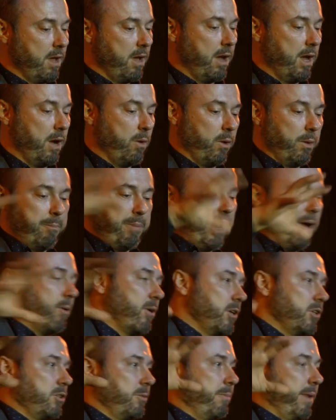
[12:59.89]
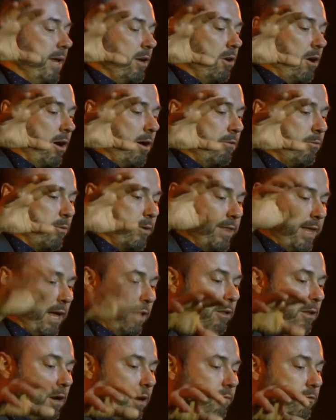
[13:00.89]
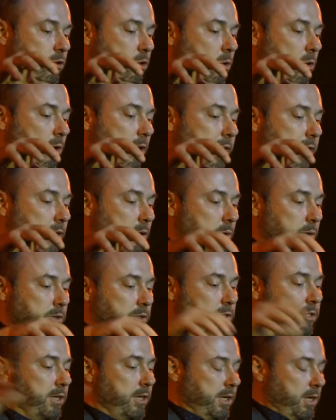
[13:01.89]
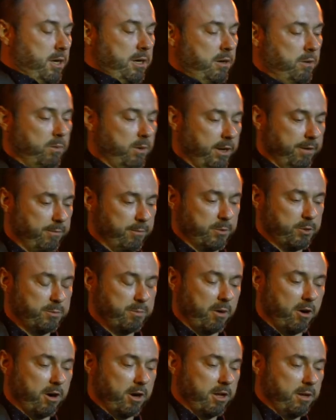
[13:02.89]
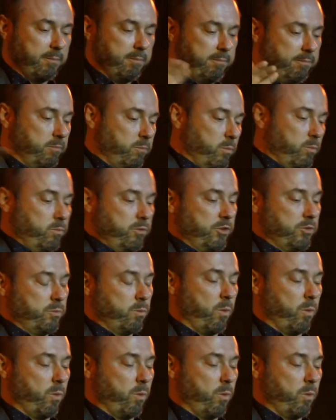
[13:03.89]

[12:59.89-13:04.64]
Uh, when Paris made off with Helen of Troy, who was really from Sparta, just